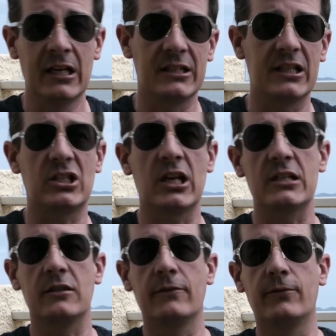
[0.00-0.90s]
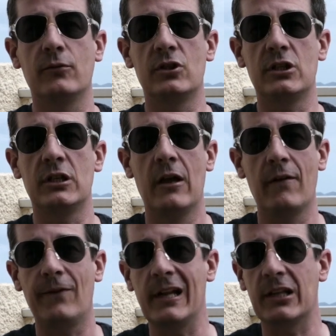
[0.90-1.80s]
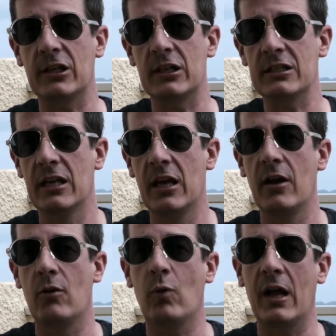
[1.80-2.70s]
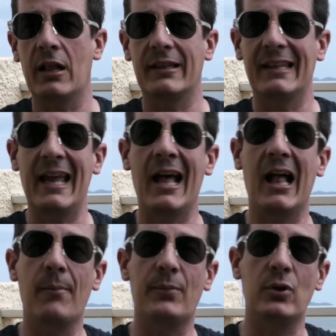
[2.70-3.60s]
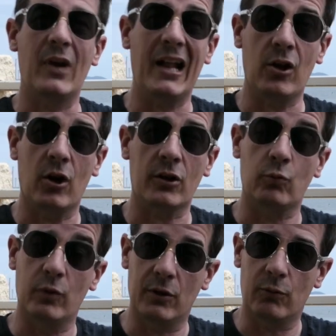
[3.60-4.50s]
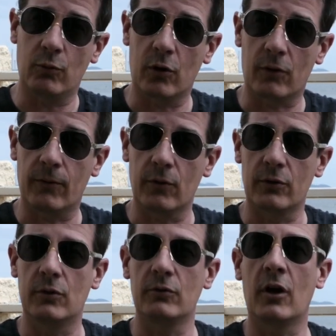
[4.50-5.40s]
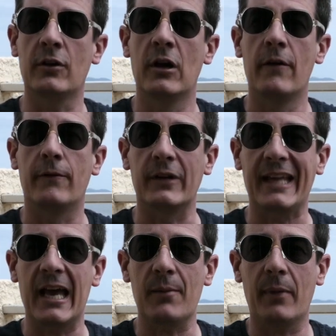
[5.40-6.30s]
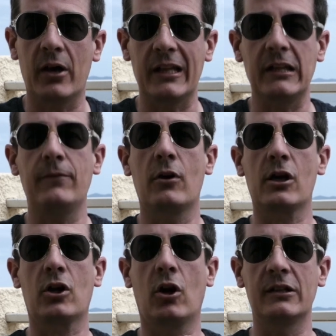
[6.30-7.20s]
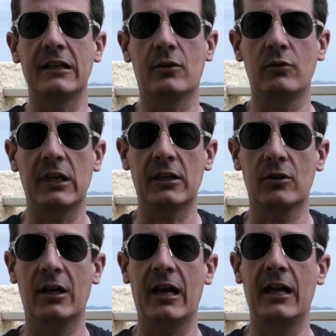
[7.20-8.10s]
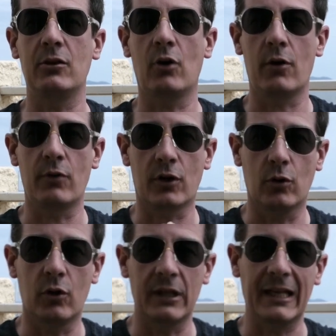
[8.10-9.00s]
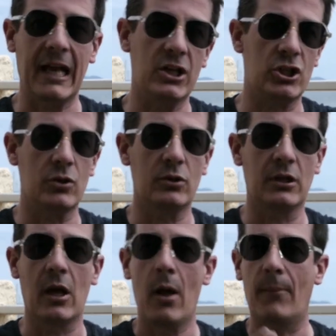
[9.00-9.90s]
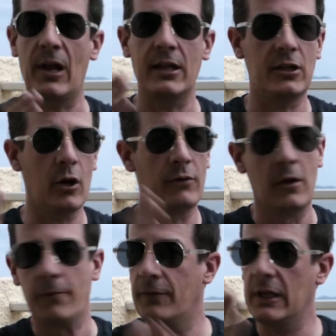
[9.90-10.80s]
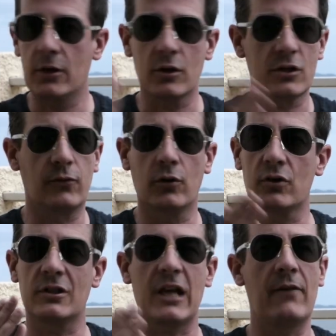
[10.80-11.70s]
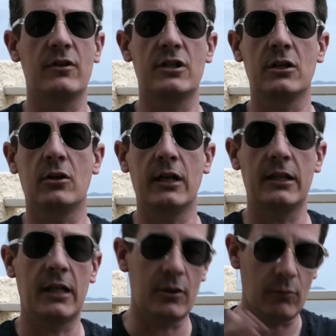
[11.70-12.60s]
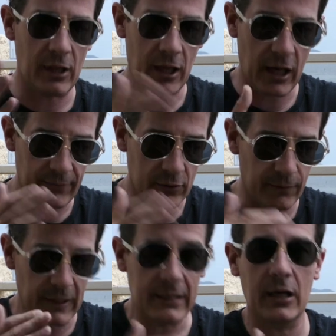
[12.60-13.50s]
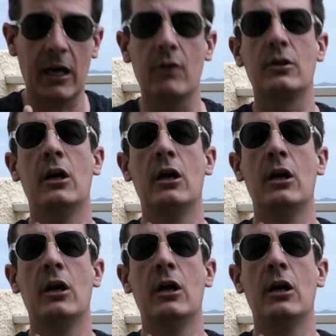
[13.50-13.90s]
such as the Fuji filters, well, they help you a lot with the workflow. Do not forget about it if you are a content creator and you are recording and shooting plenty of videos, photos every single day, and then you will have to filter out